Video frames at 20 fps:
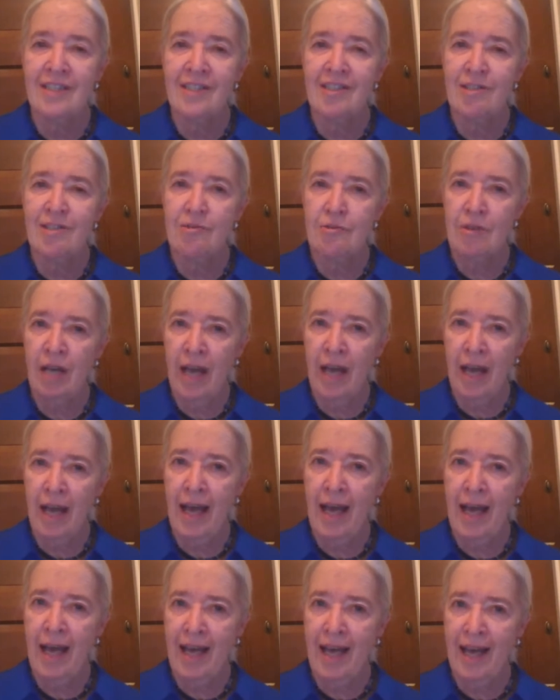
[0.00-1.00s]
You
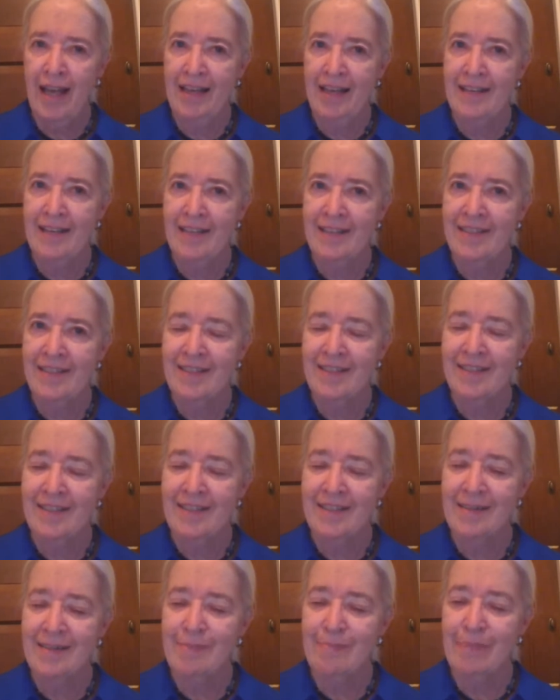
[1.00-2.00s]
had
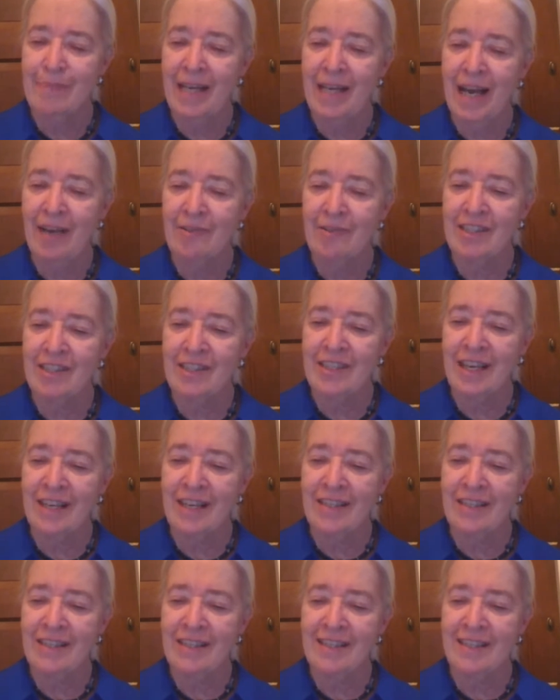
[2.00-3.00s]
been out
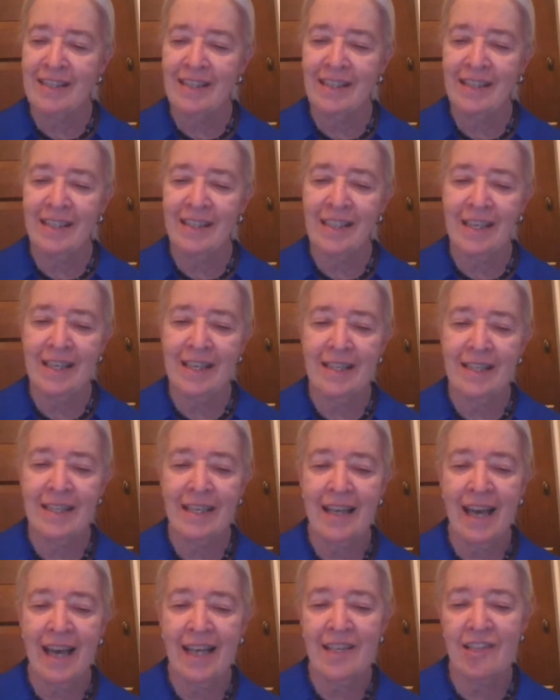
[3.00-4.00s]
sightseeing late,
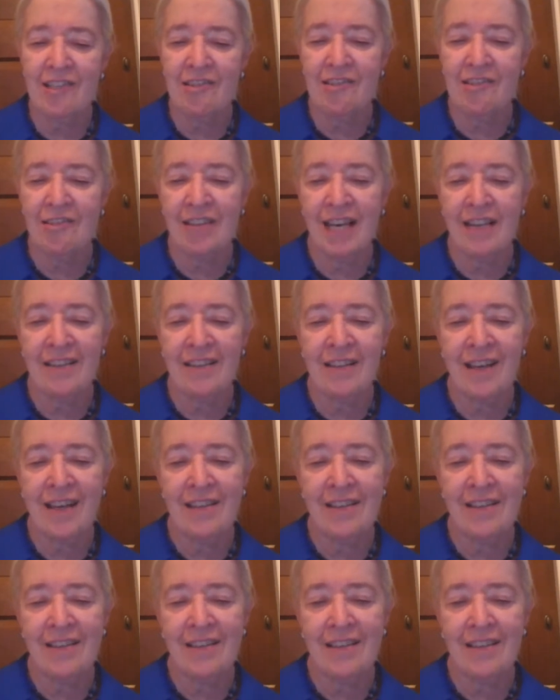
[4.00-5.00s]
hadn't you, that
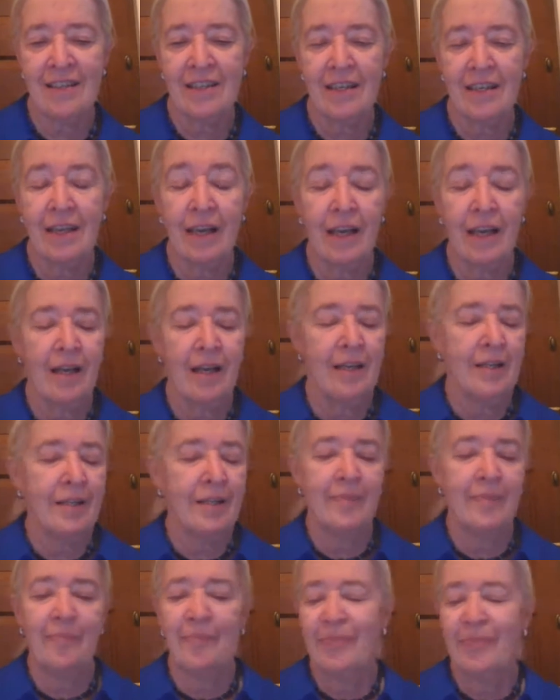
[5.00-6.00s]
night?
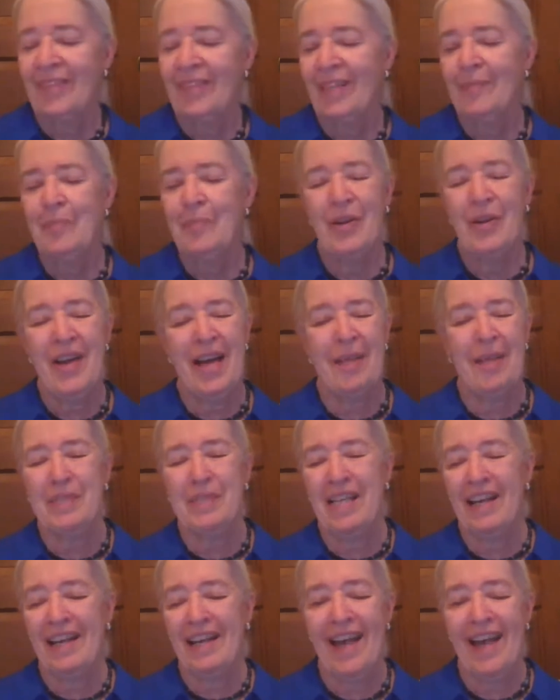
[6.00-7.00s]

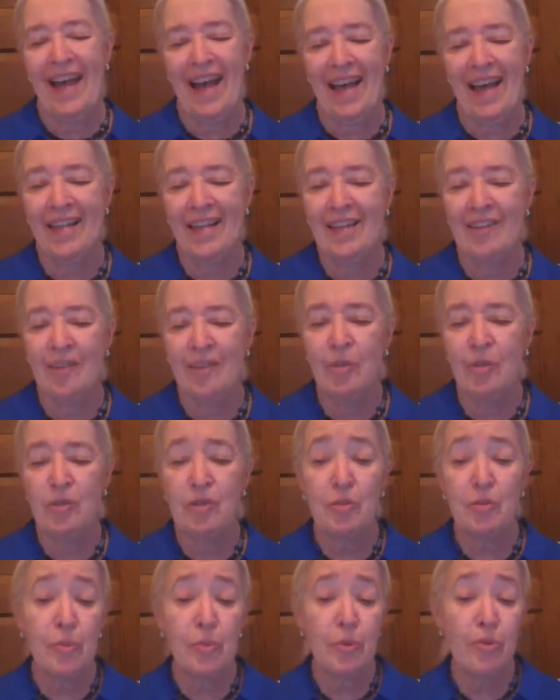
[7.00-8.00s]
Perhaps I had. The
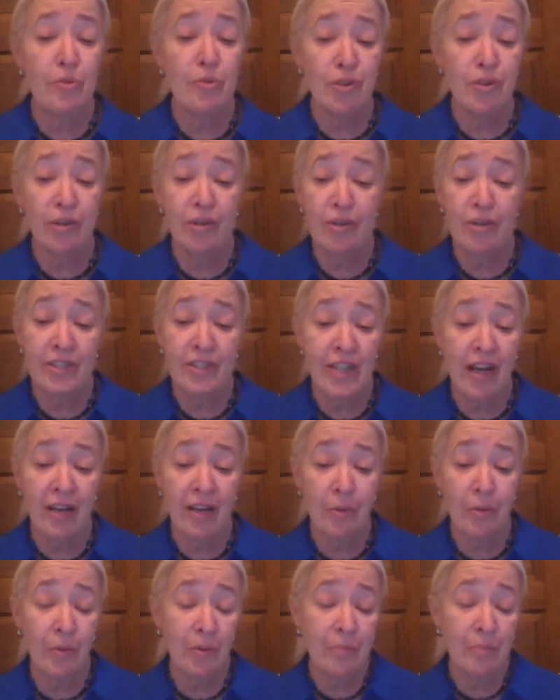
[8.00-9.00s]
most prudent girls
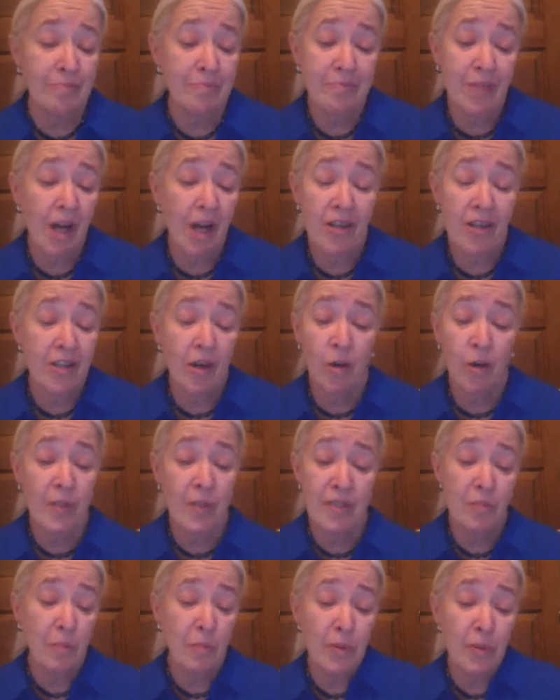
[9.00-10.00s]
aren't
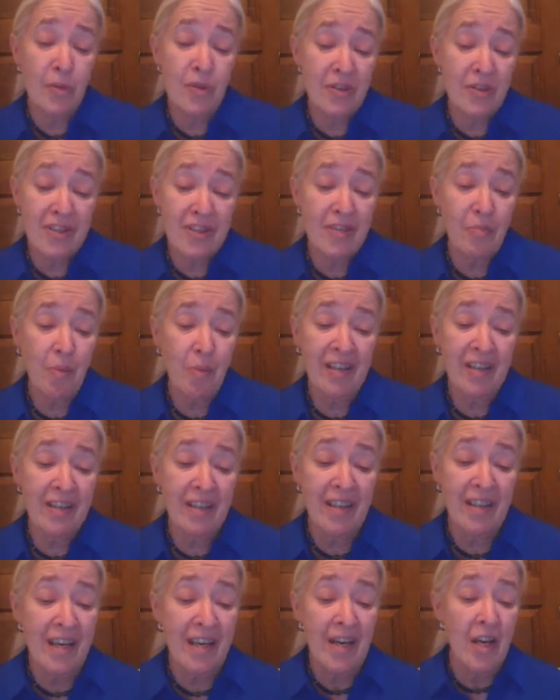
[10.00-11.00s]
always prudent.
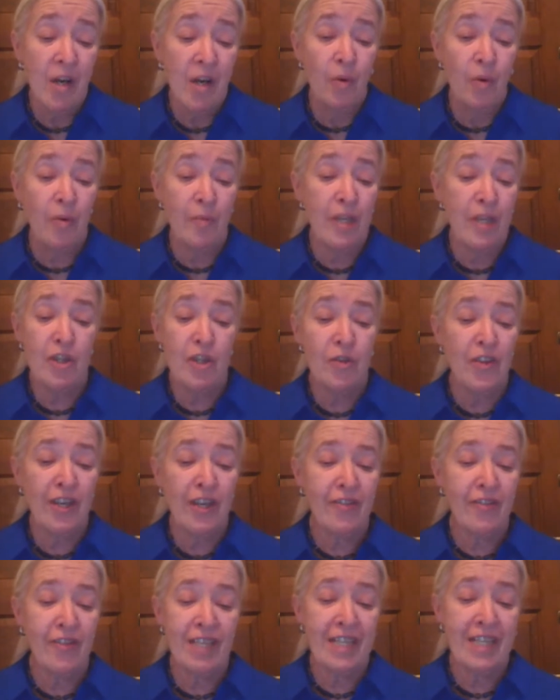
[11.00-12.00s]
What made you
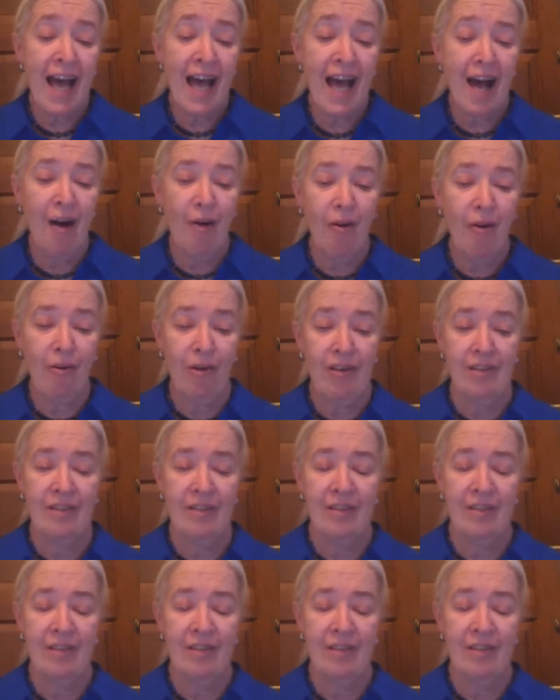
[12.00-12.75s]
think of it now?